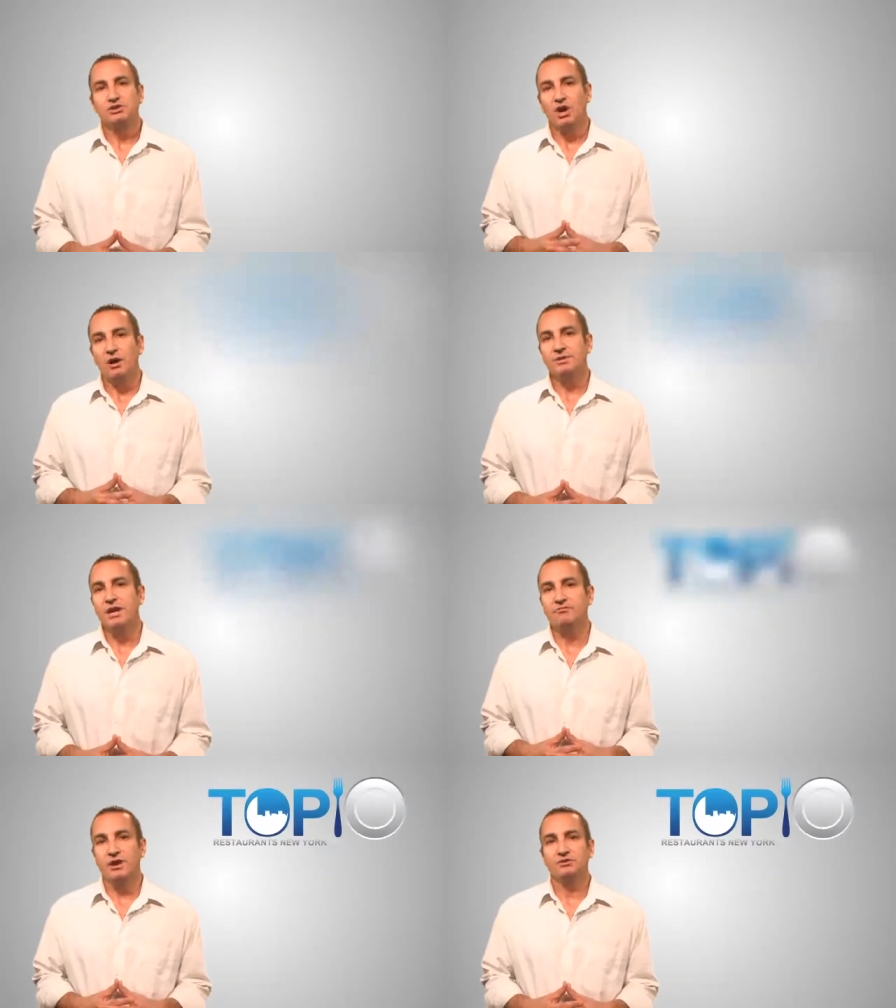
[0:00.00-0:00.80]
Top
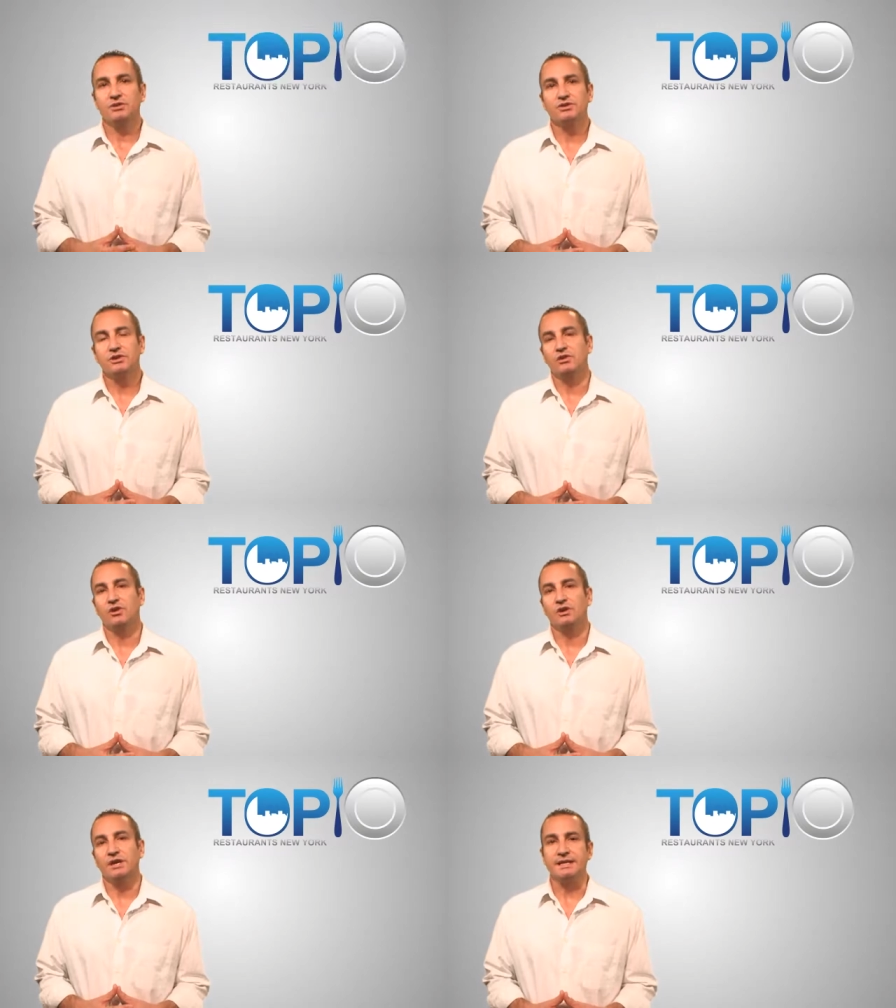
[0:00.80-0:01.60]
10 Restaurants New
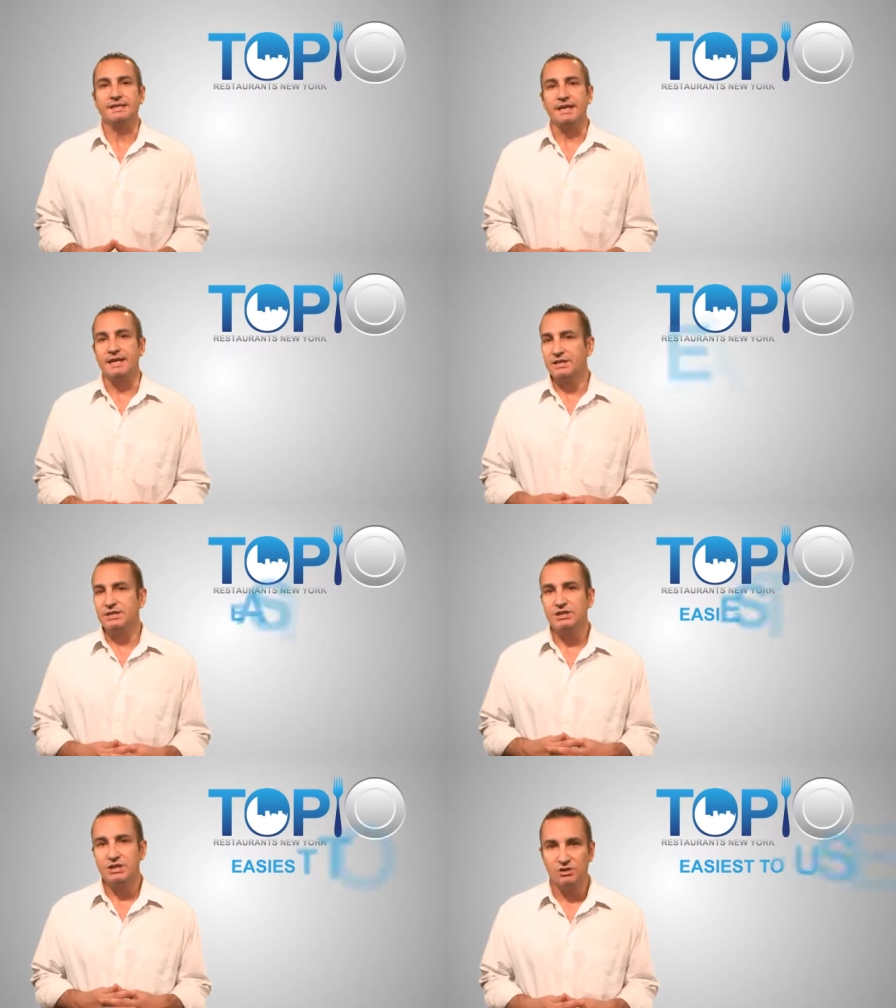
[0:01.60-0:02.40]
York is the
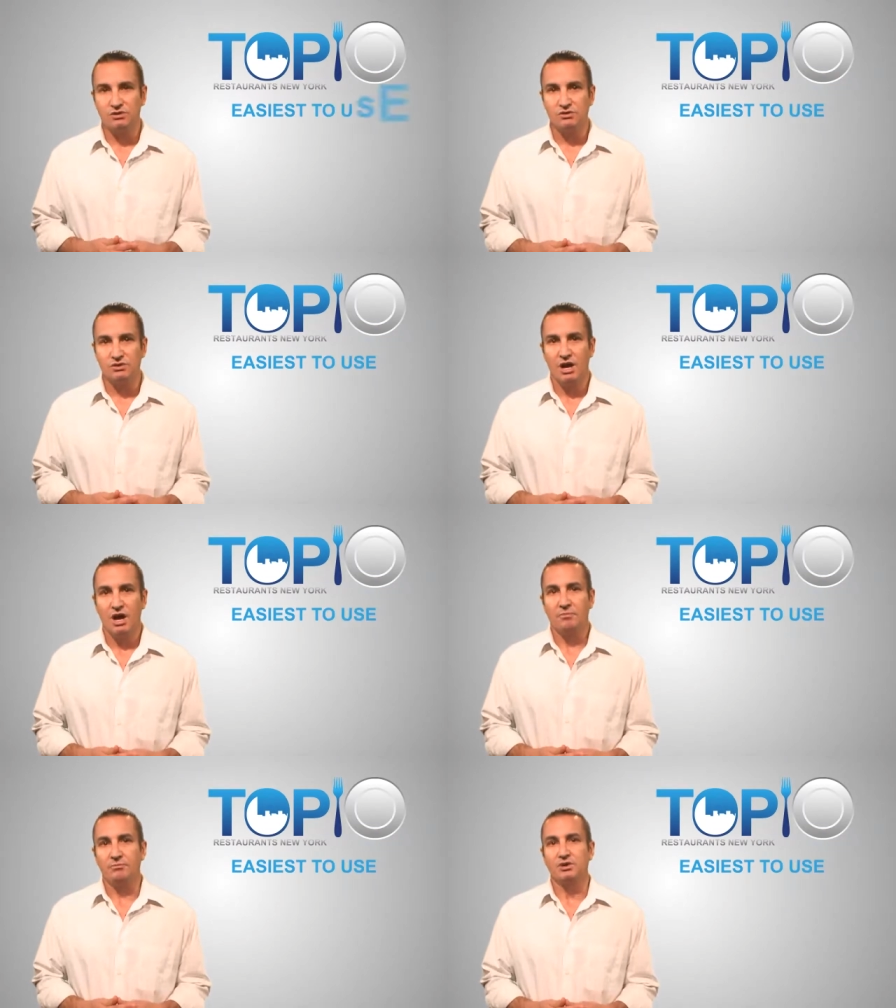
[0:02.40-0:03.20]
easiest to use,
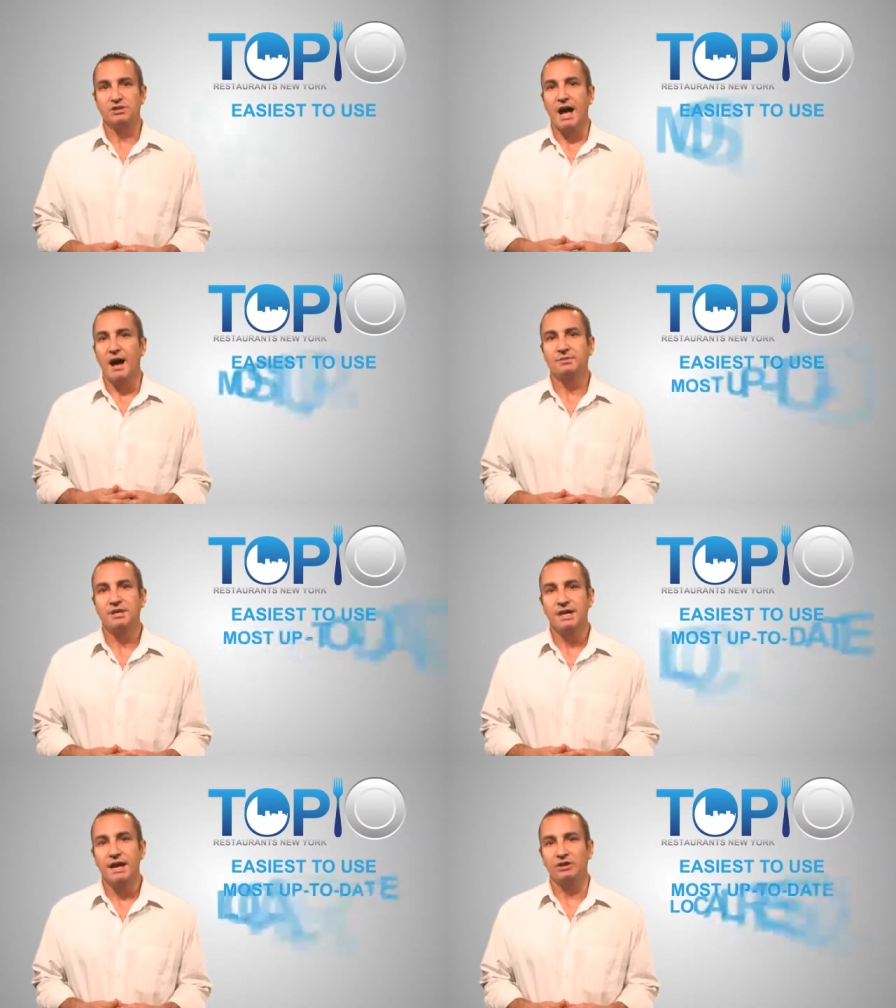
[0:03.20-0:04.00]
most
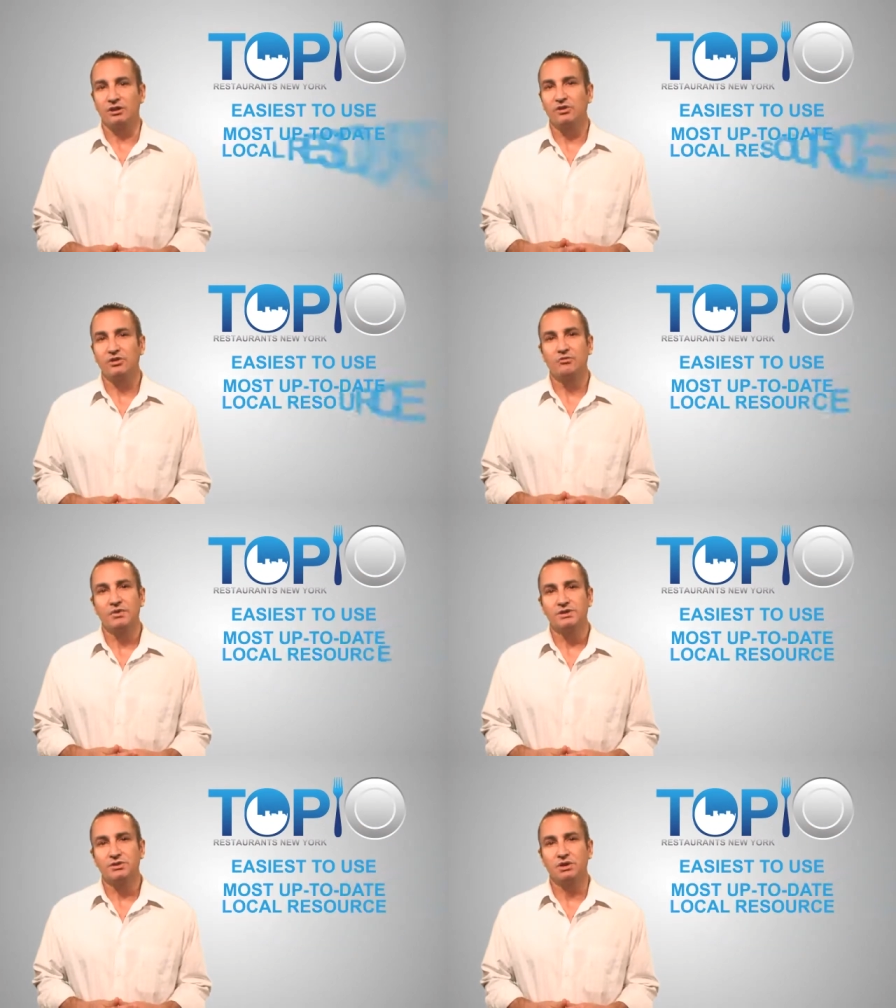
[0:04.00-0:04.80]
up-to-date local
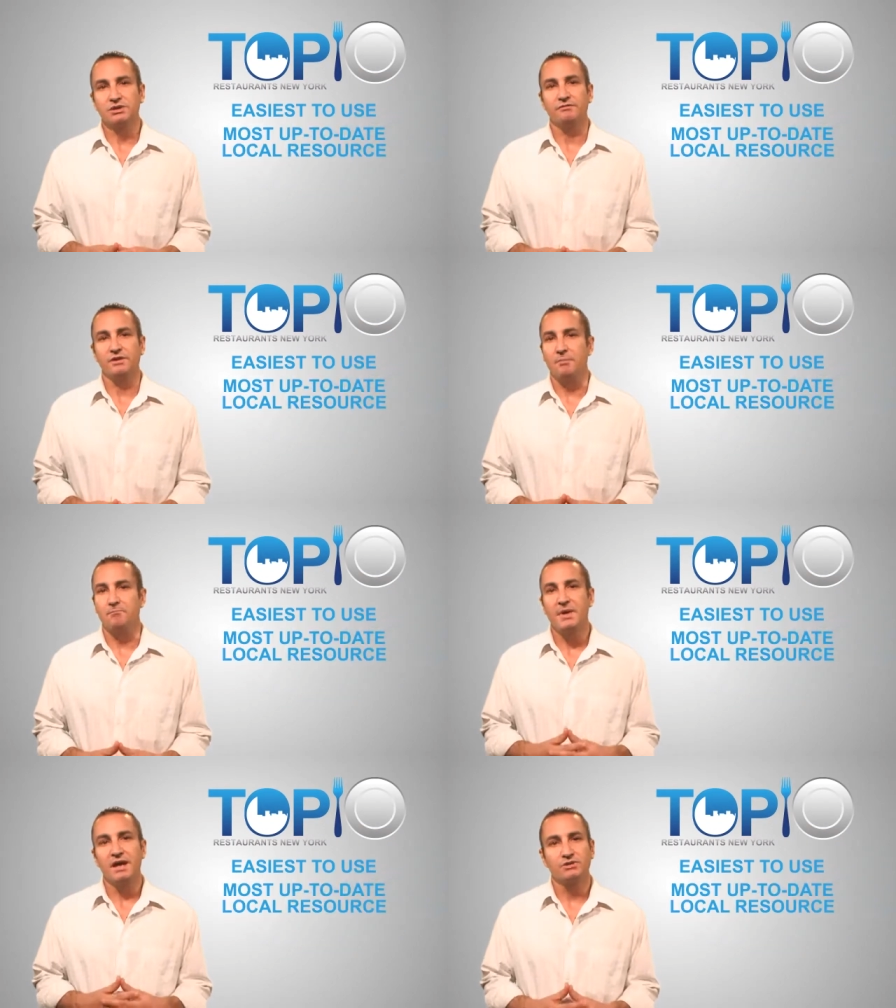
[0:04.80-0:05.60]
resource for the
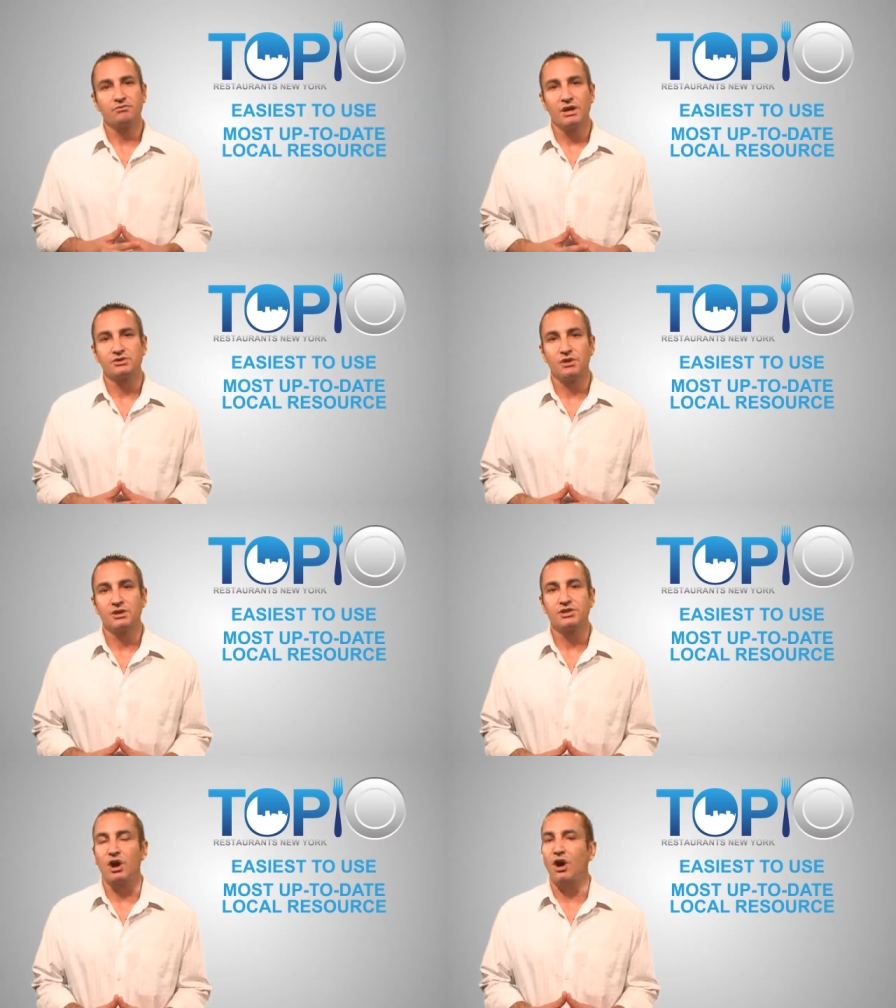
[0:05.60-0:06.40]
best
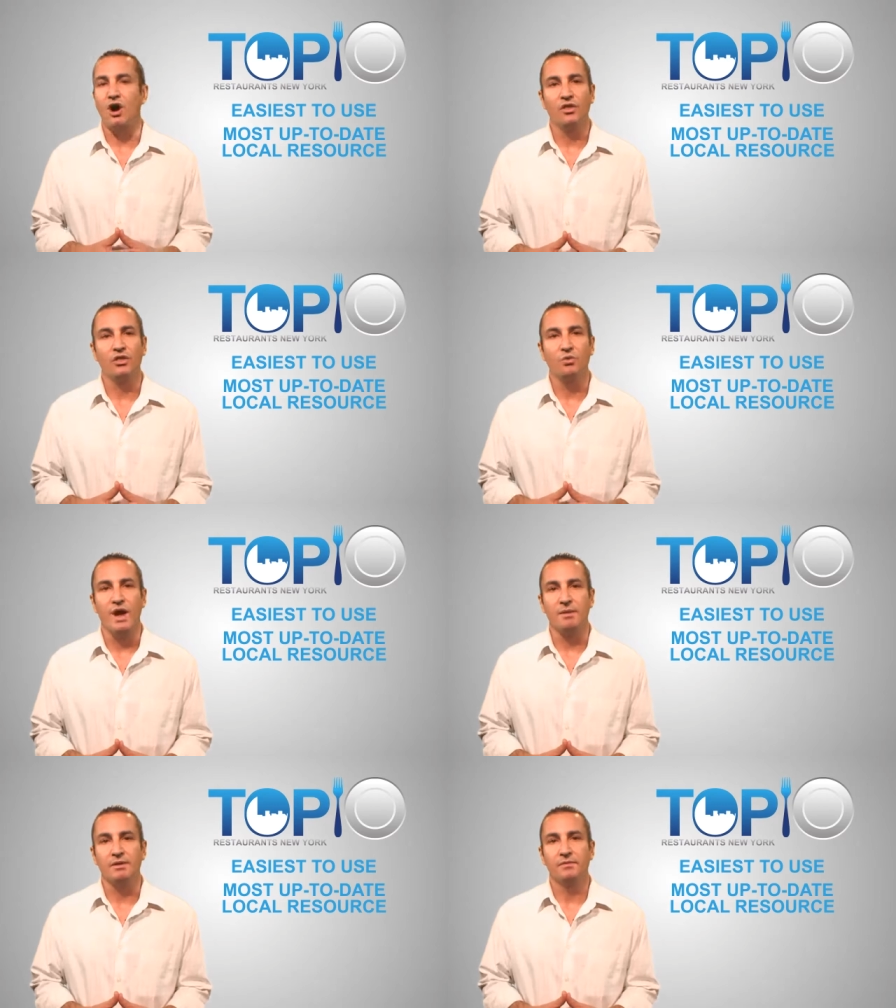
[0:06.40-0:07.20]
restaurants on the web.